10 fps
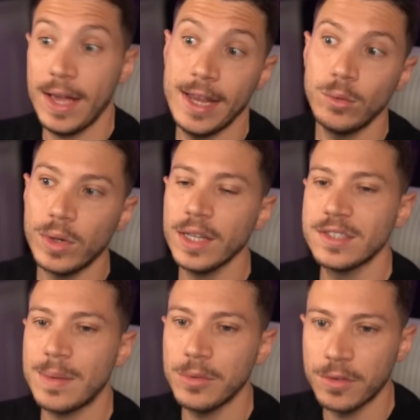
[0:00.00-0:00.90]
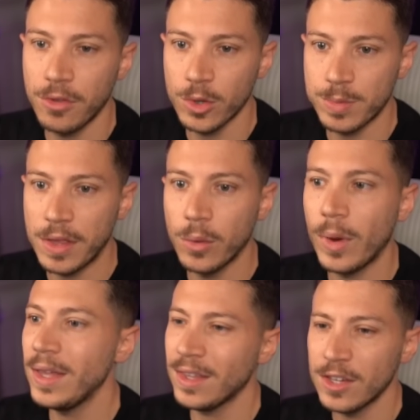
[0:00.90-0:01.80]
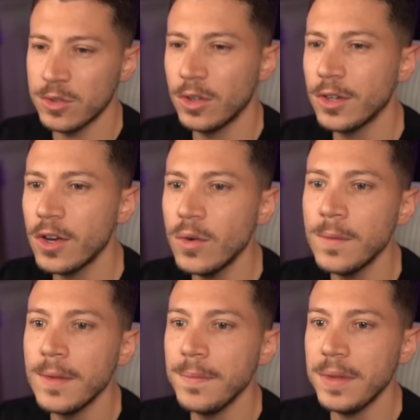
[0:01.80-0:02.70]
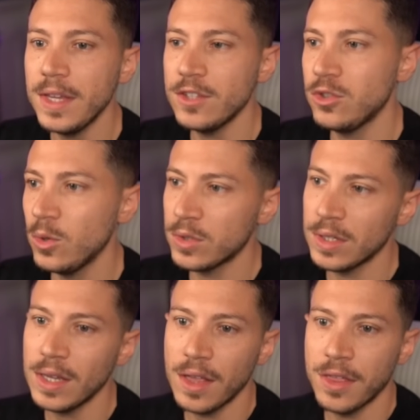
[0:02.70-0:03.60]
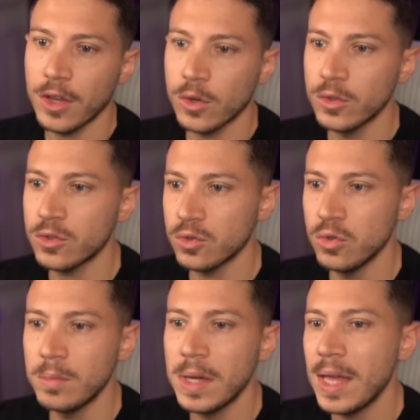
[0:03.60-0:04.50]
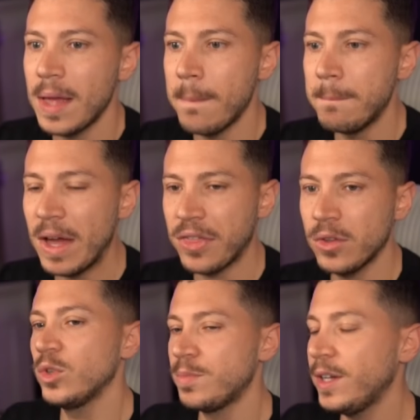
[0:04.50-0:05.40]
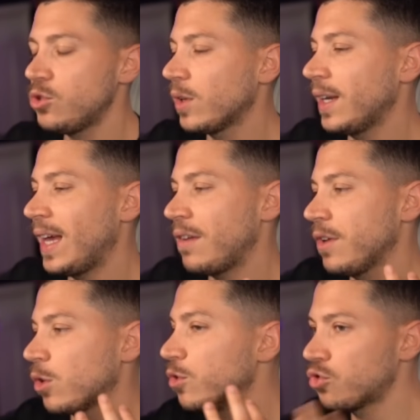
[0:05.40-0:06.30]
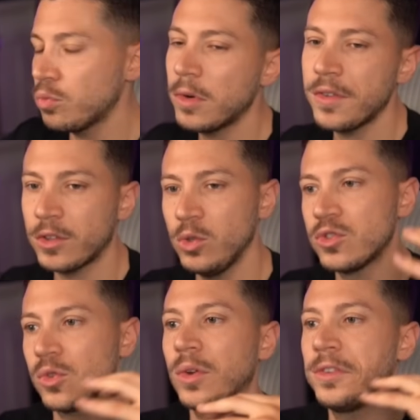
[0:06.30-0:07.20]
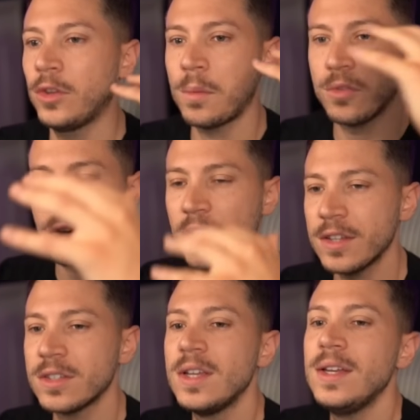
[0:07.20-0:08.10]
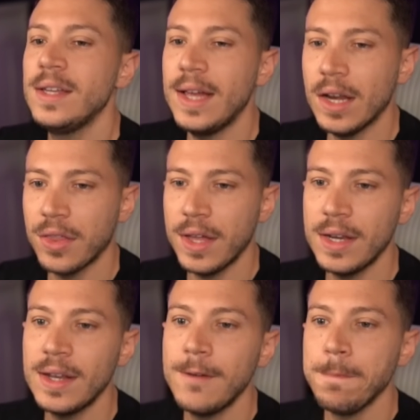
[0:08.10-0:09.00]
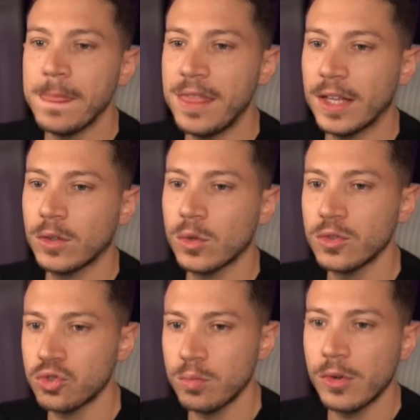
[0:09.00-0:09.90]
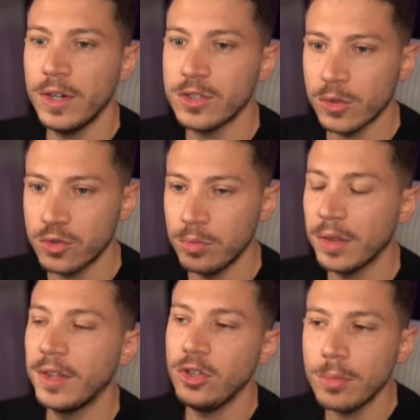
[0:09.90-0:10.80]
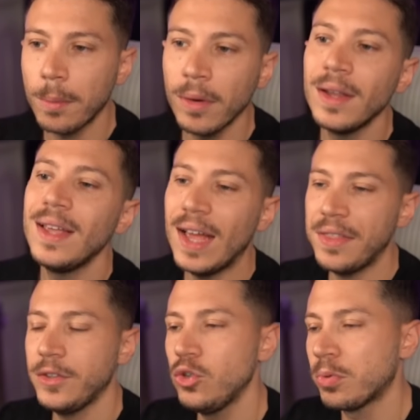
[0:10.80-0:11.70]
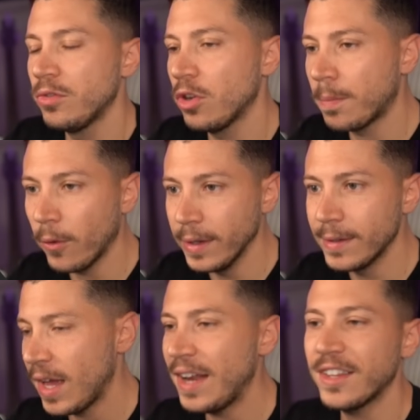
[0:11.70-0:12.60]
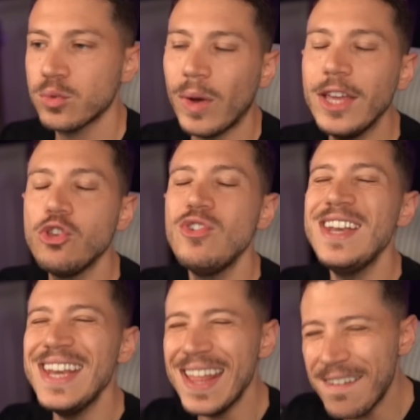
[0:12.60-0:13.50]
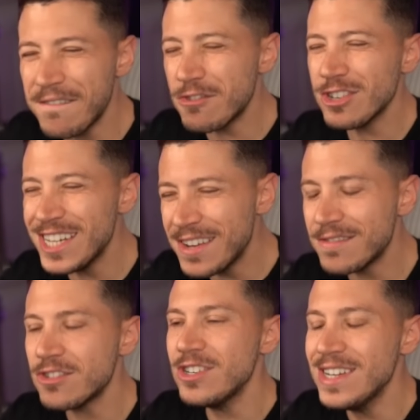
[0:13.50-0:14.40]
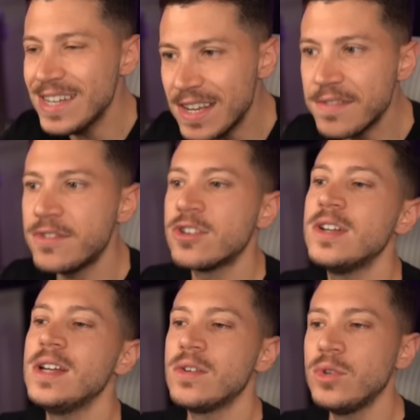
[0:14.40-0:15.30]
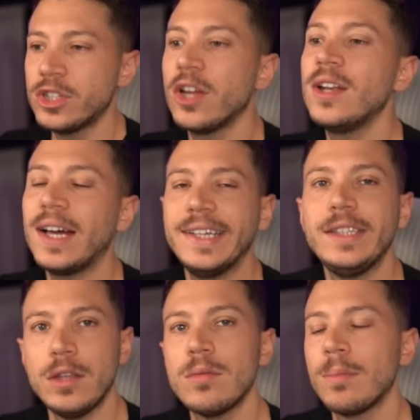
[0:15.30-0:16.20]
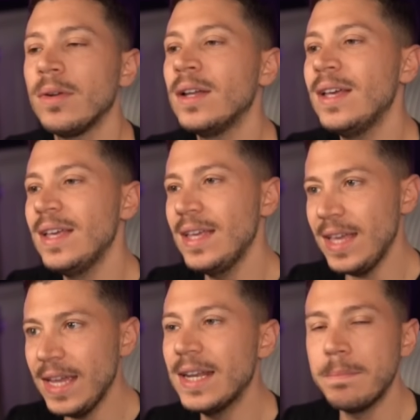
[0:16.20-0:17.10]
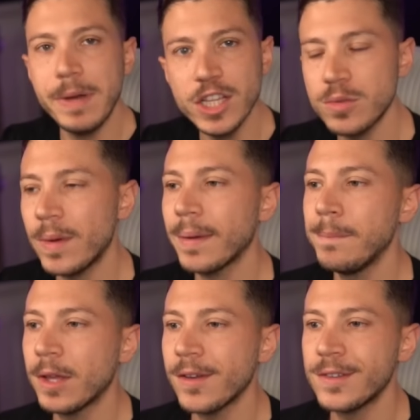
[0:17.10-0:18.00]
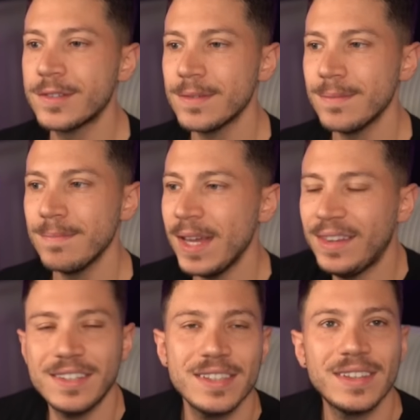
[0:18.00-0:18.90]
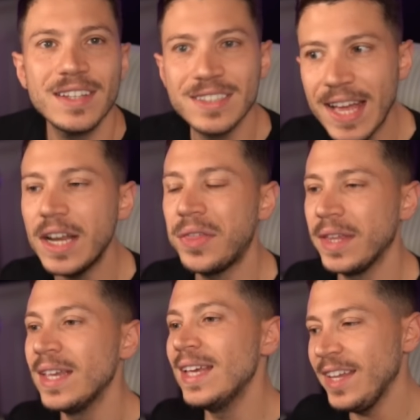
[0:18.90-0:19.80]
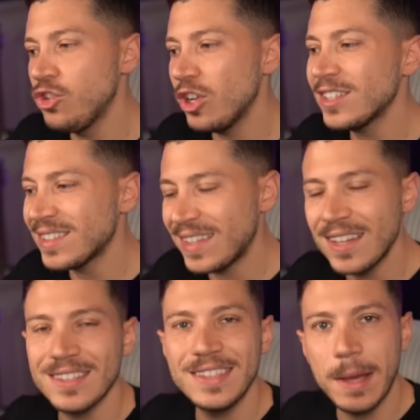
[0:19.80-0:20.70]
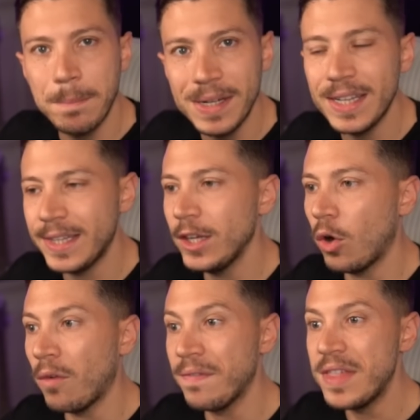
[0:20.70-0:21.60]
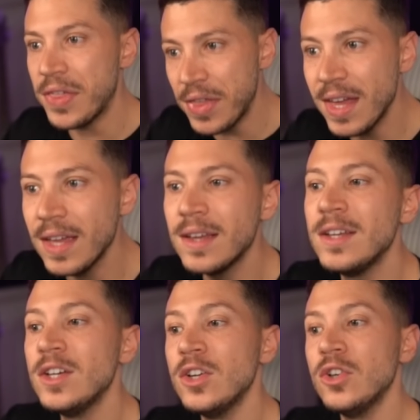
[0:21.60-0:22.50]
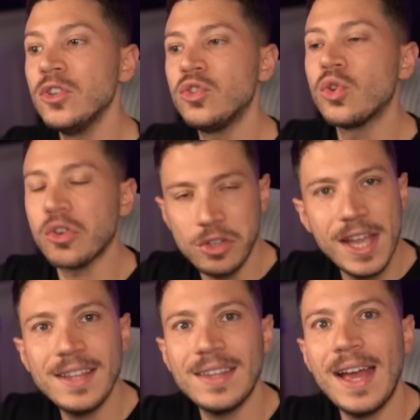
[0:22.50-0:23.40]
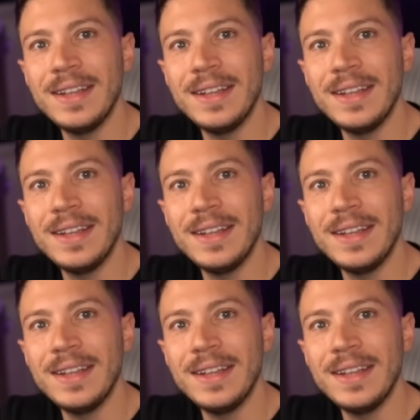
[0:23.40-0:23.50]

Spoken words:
And one example of those, by the way, in case you don't know, is using the consume method, which means you can have a consumer that you store at the top of your class, and then that consumer is consuming the IEnumerable, and then you prove your point. And that's why you never return IEnumerable in a benchmark, because it doesn't test anything. It just tests the ability of the thing to create a